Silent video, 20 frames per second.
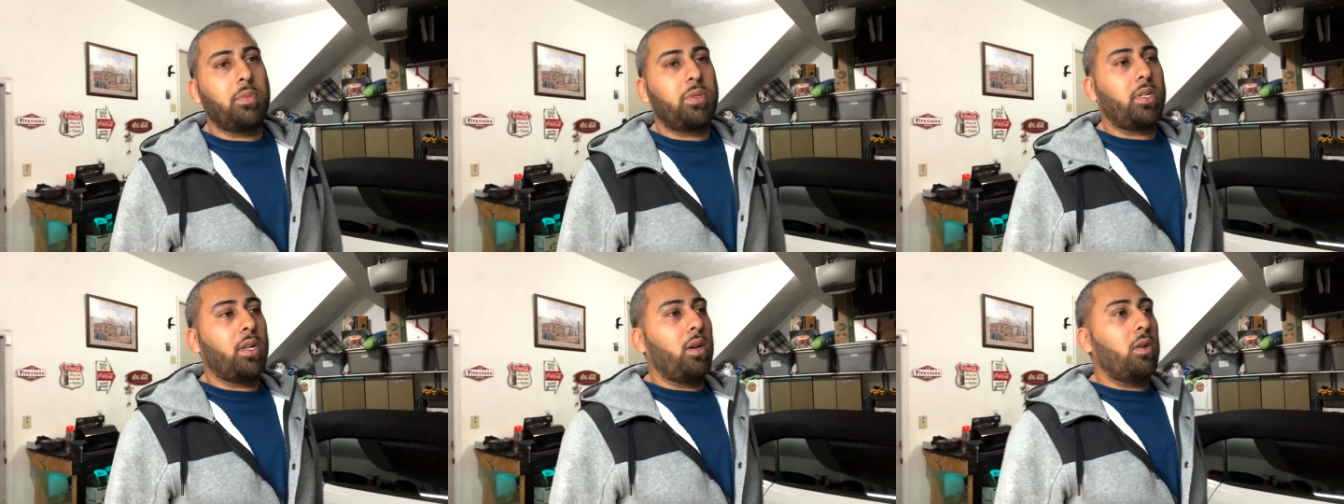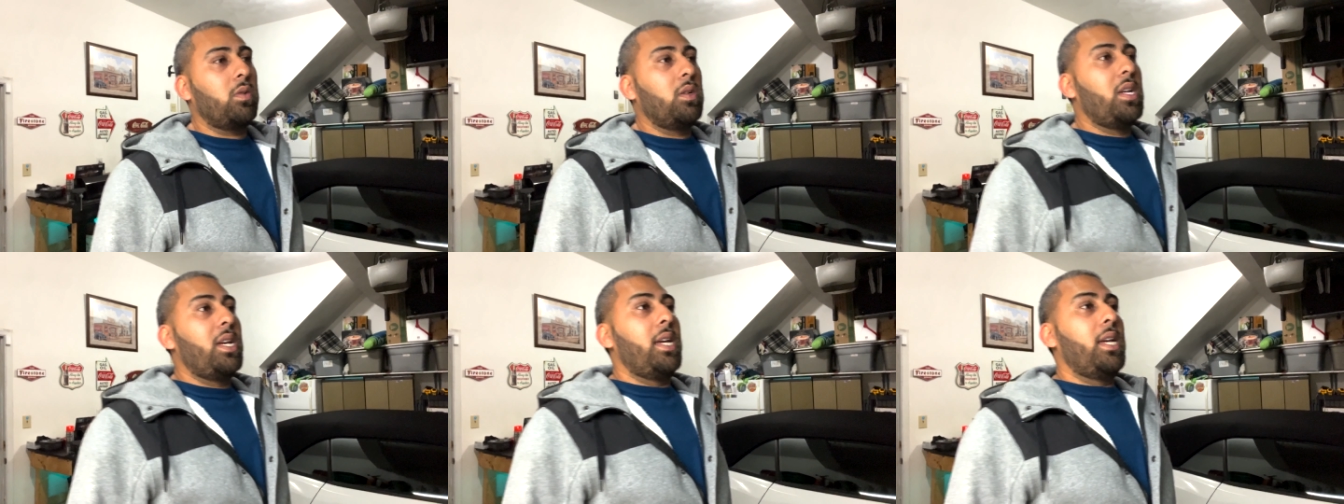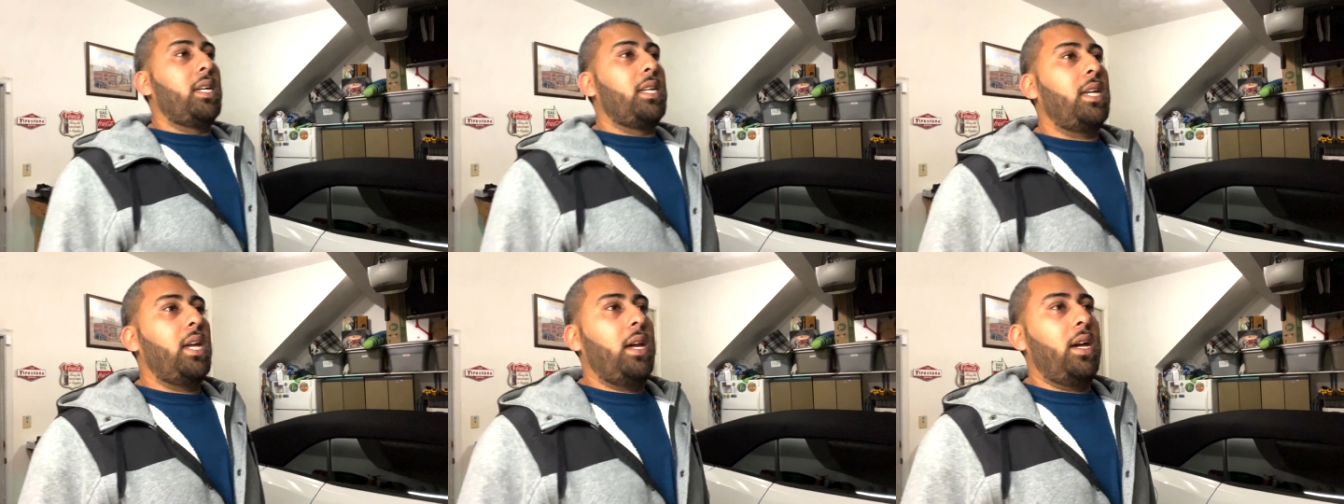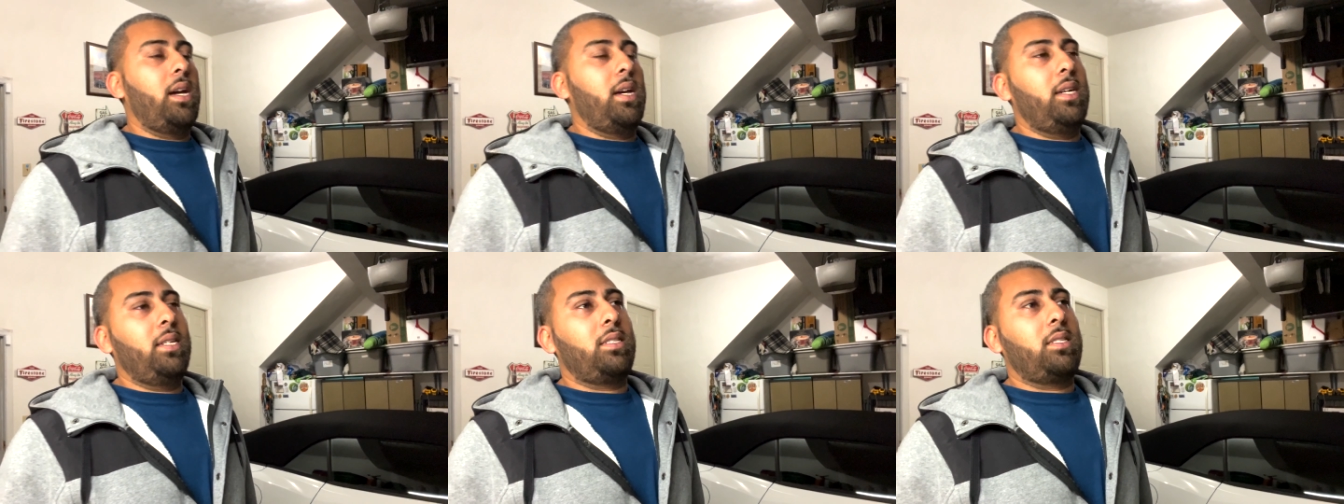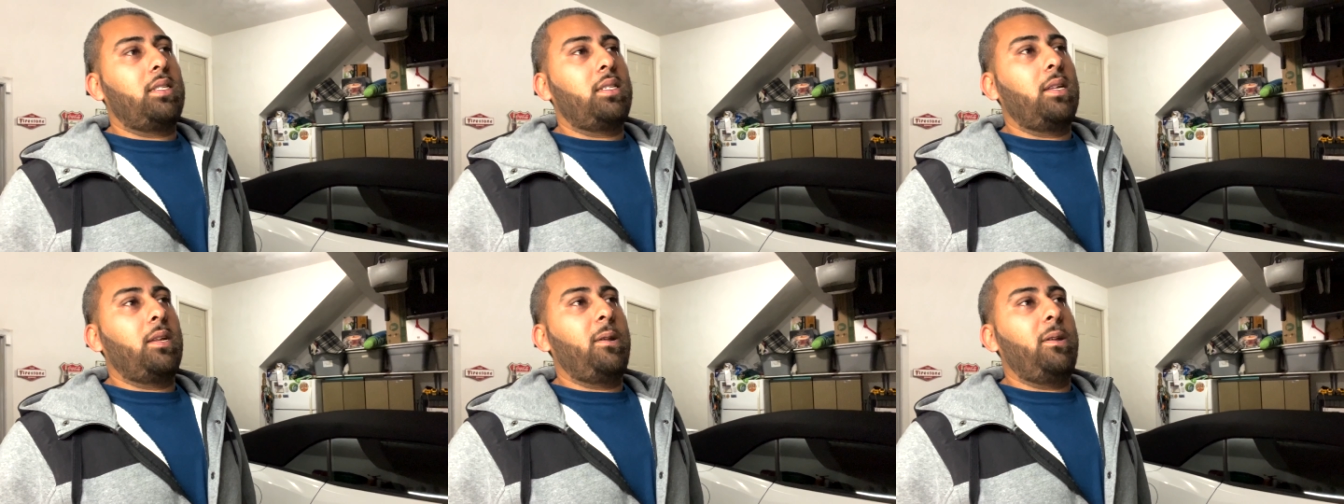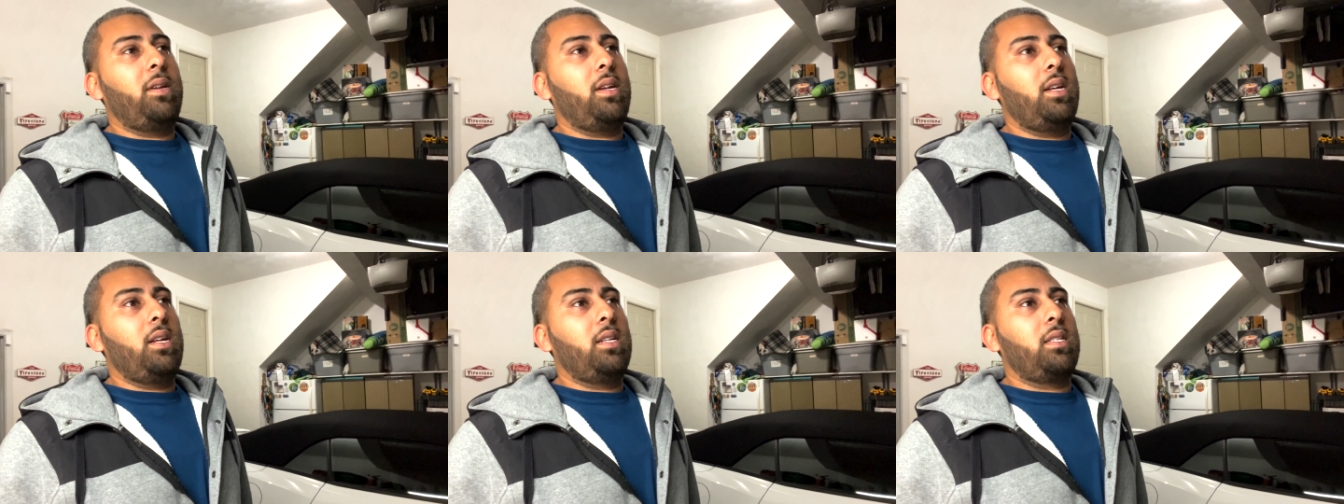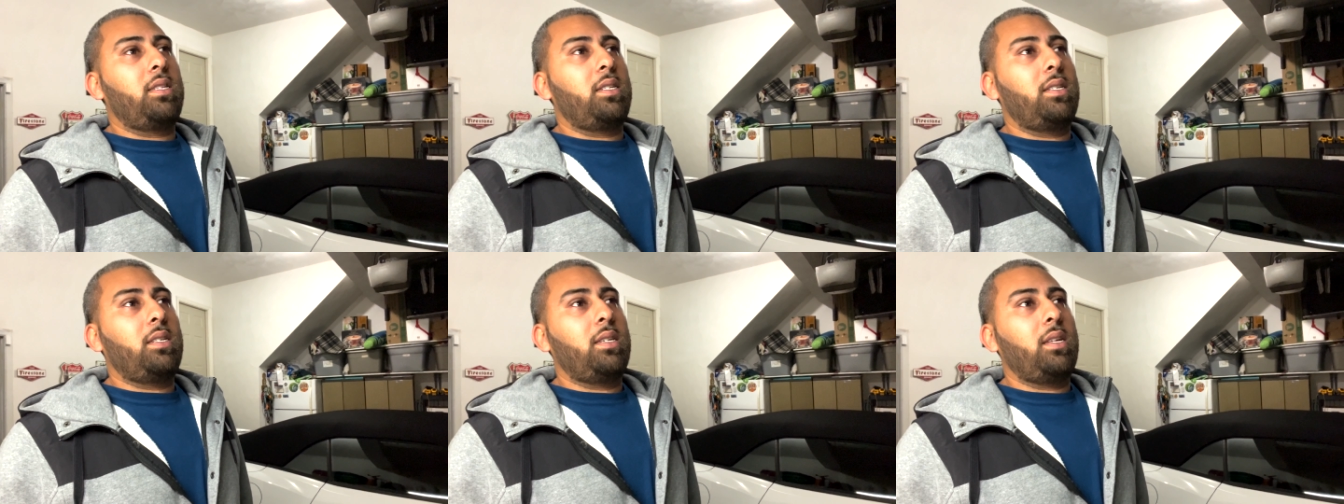So yeah,
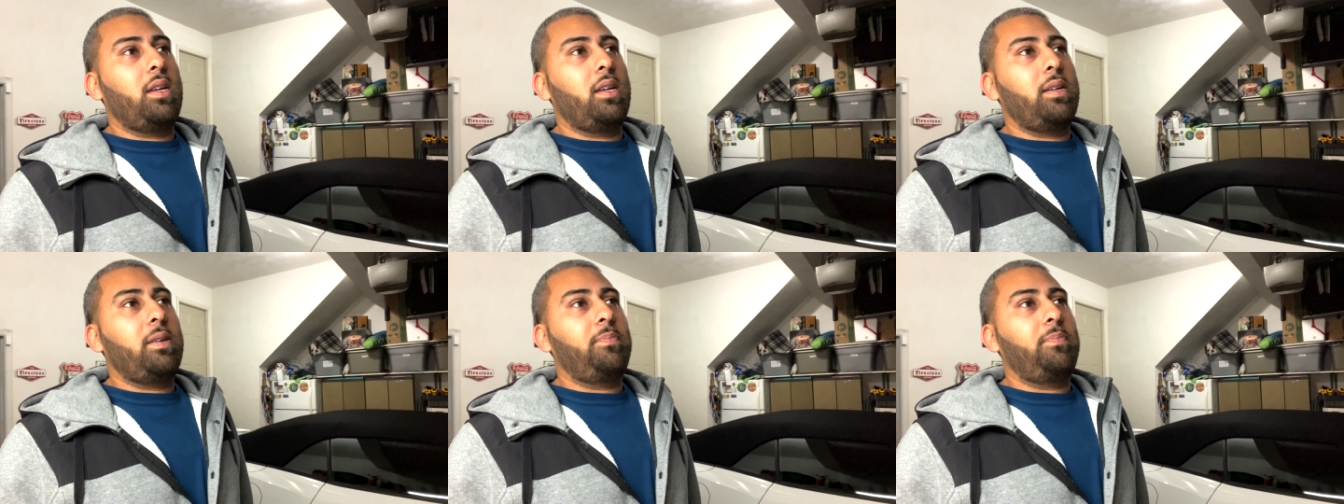it's